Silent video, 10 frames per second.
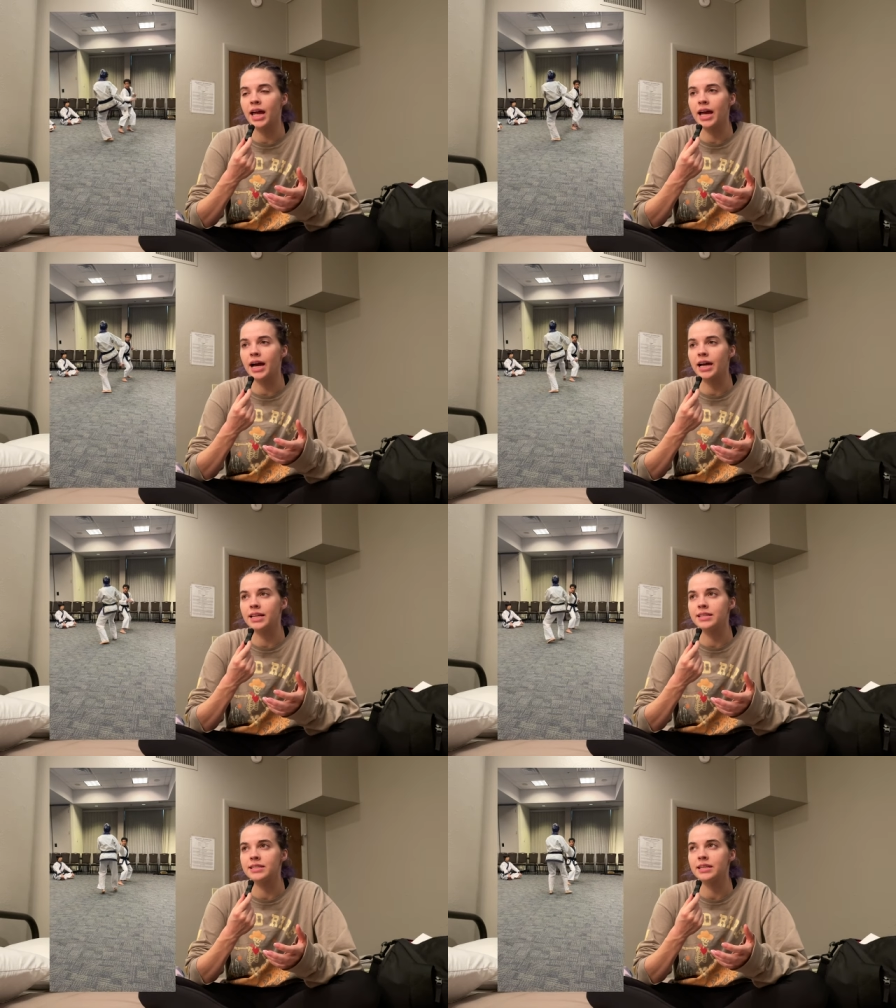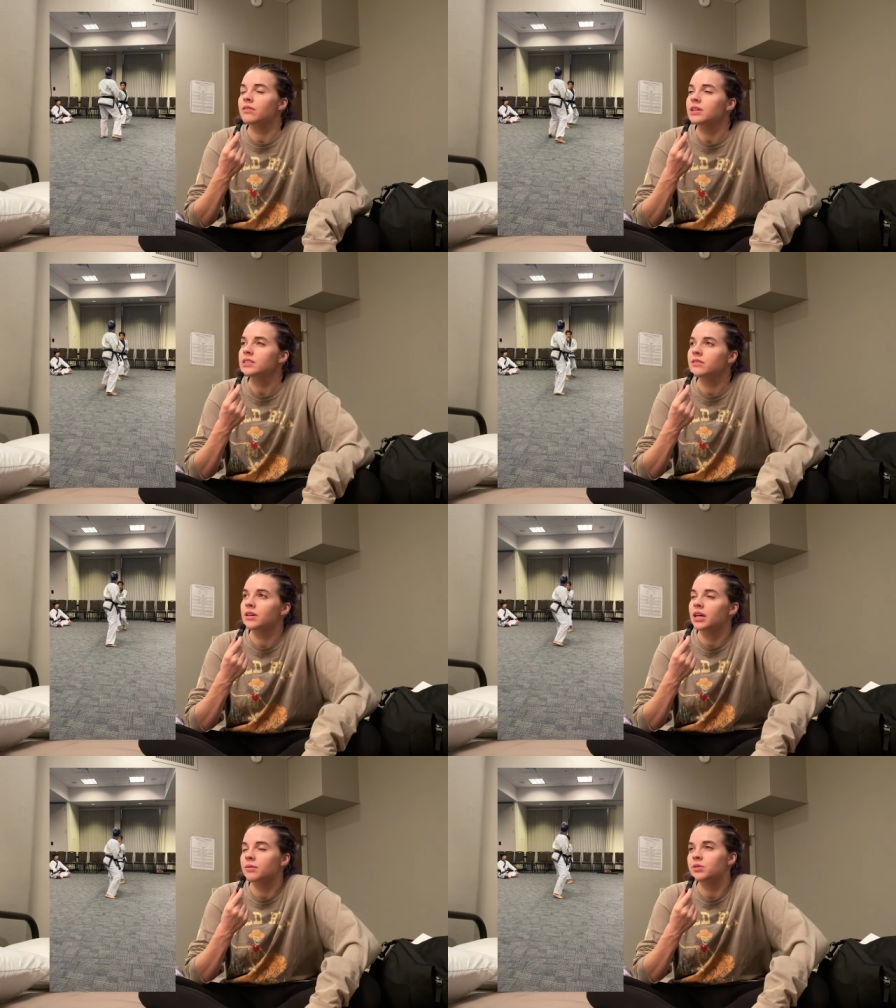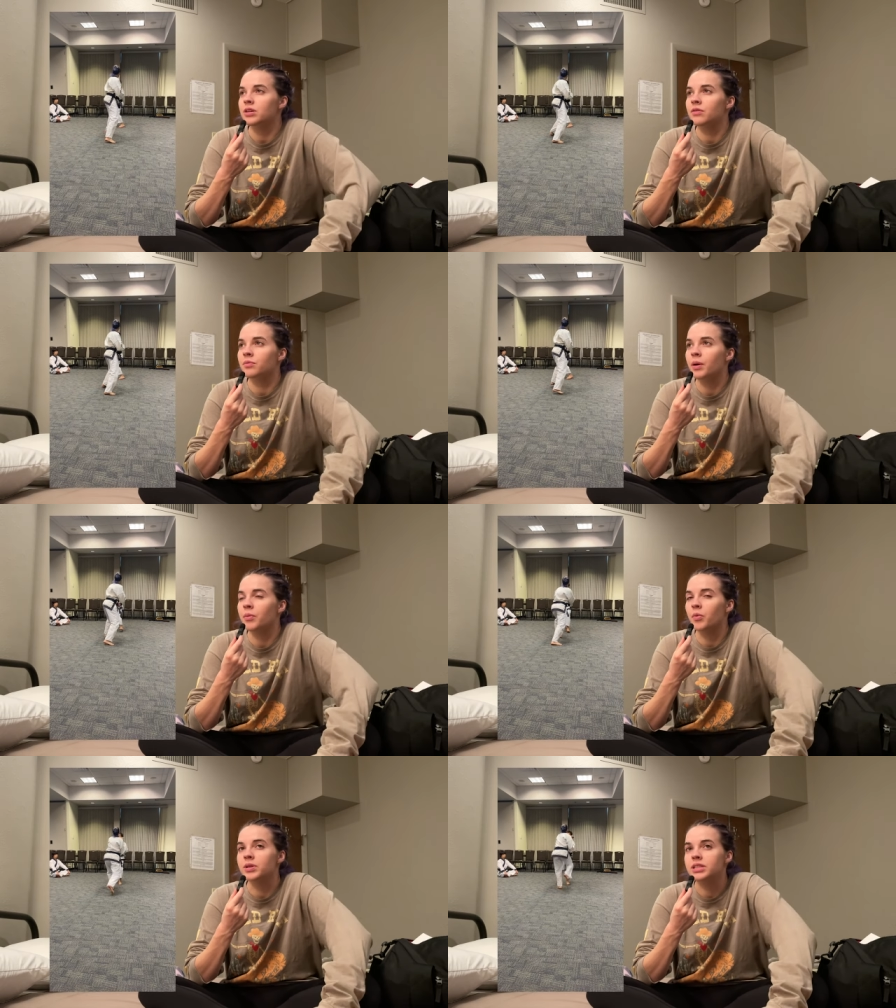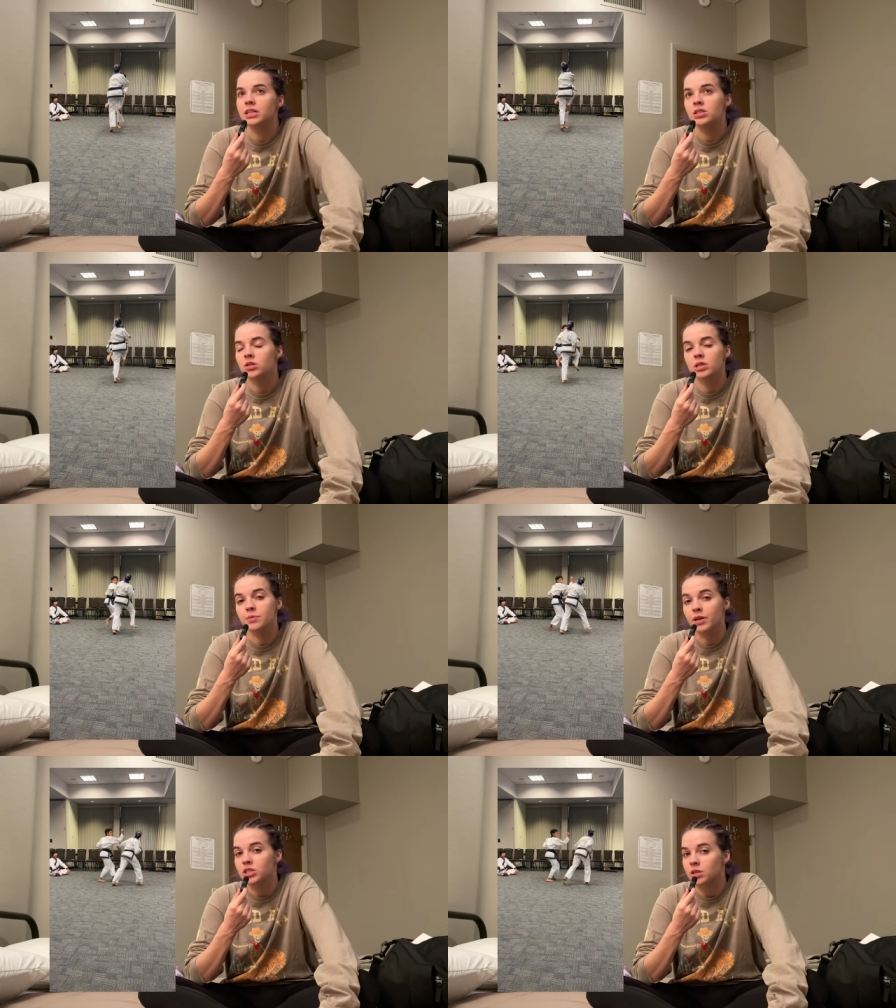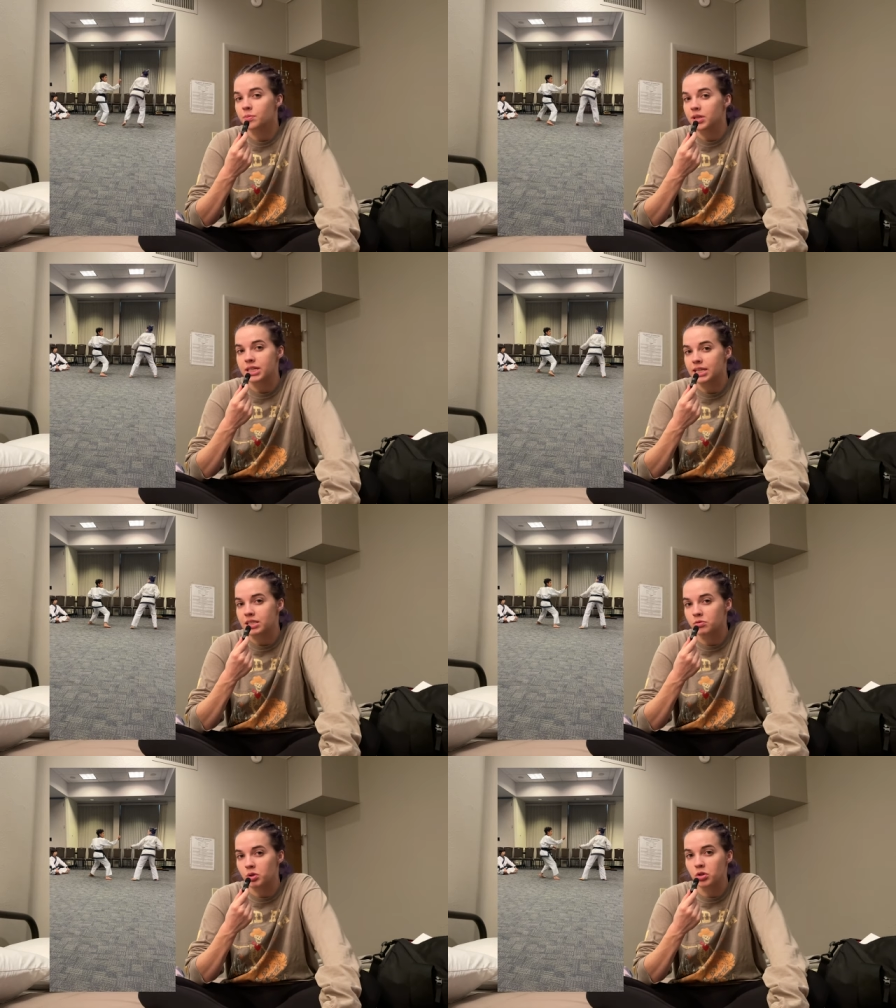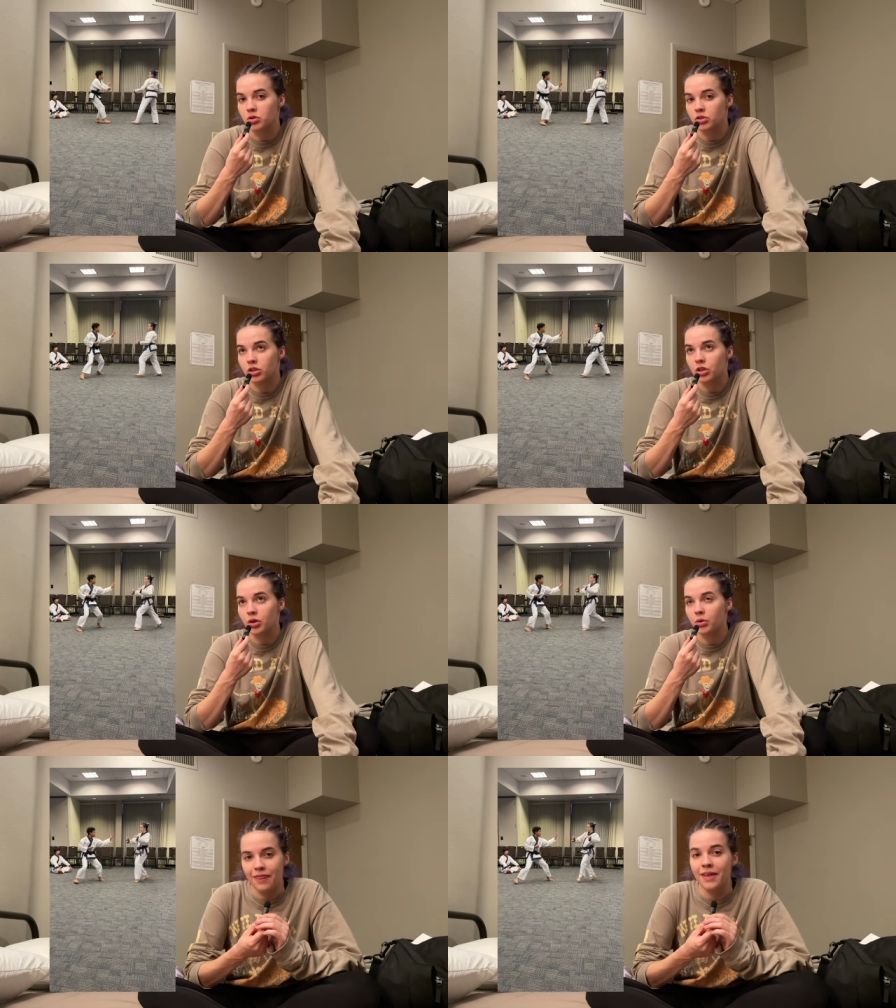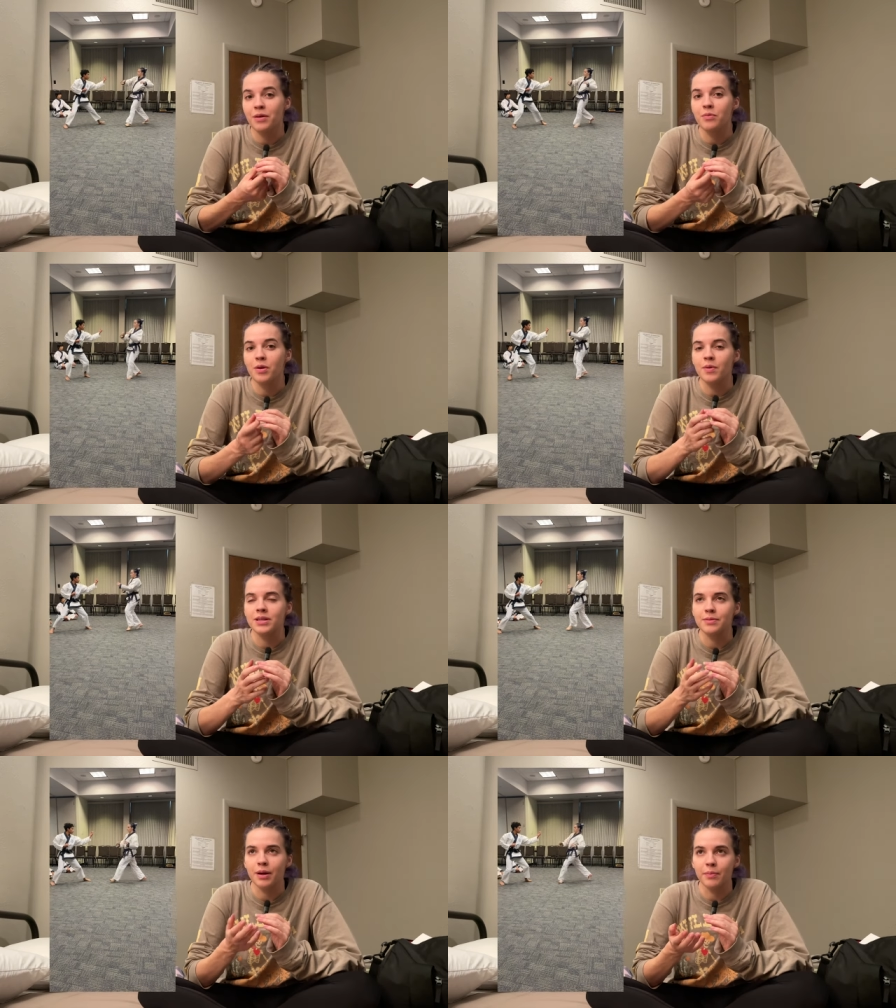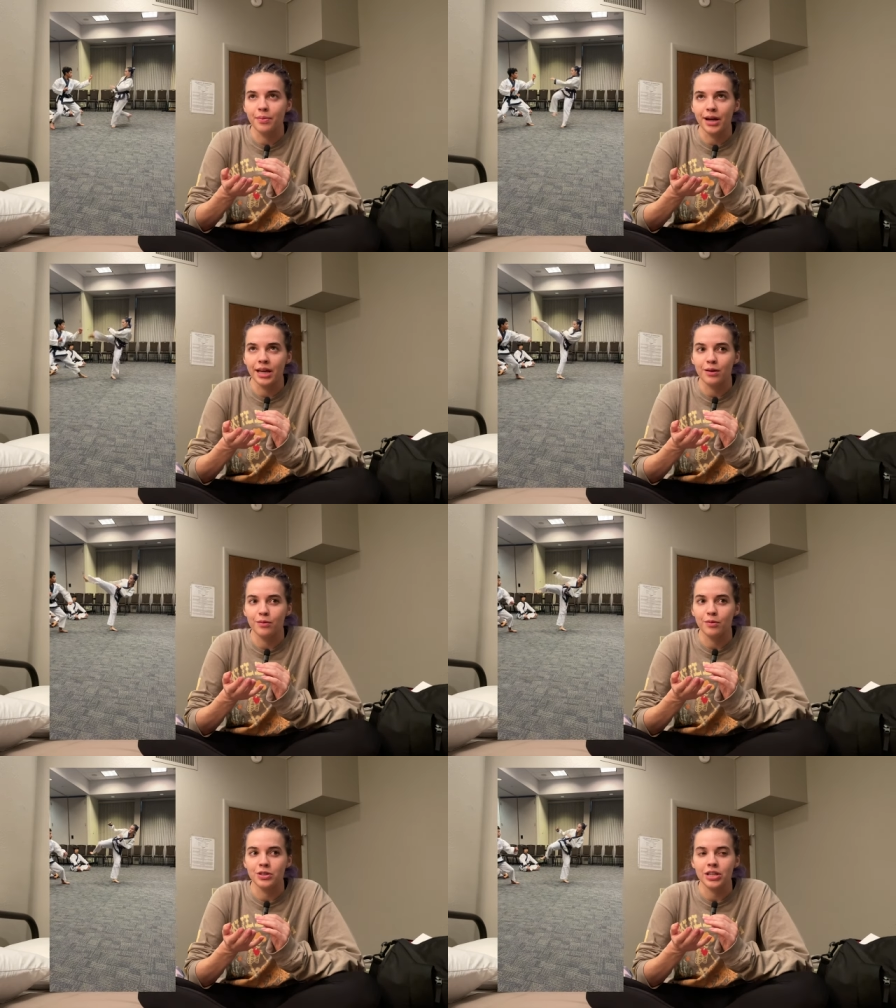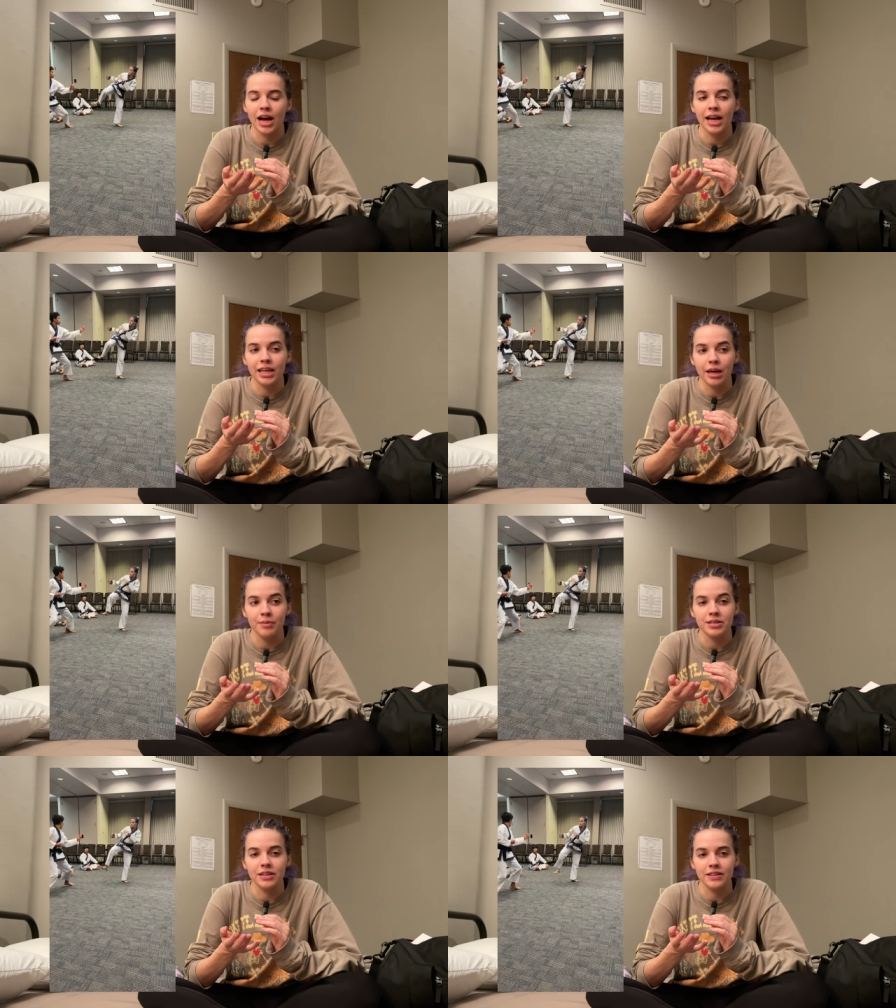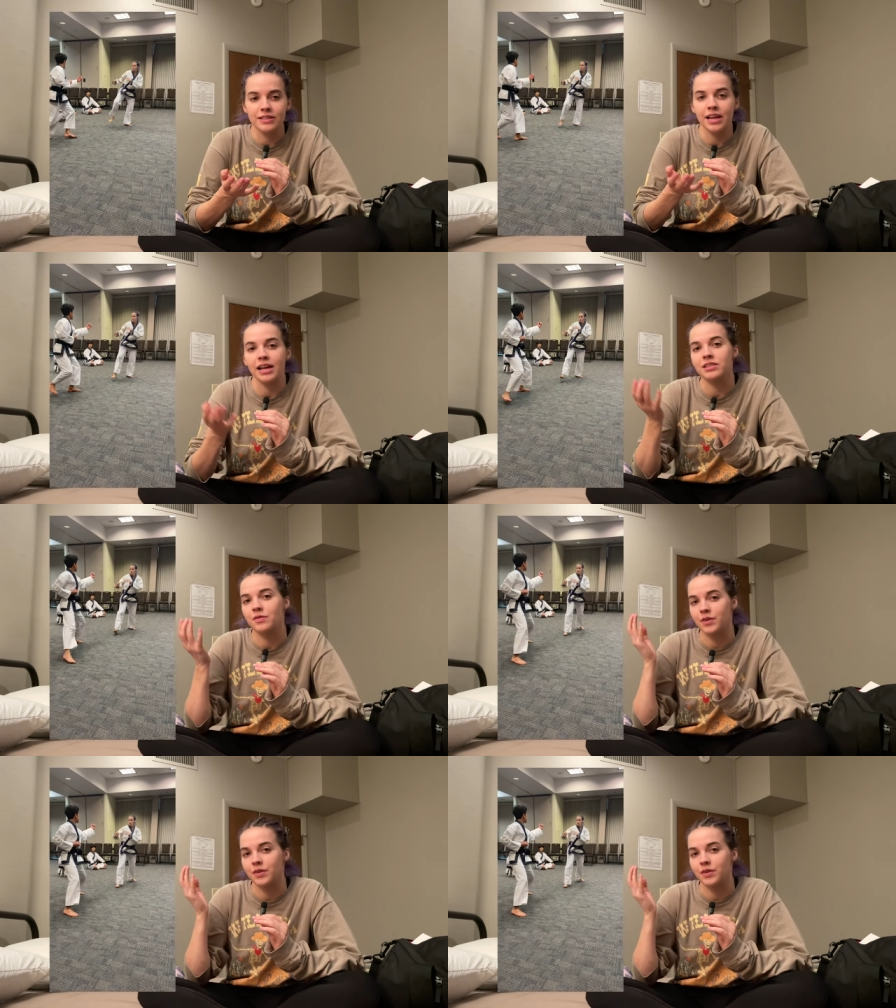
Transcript: And the rest of it, I'm trying to remember. We didn't do as much in the pretest as we usually do. Then we went to my break, which I came into this test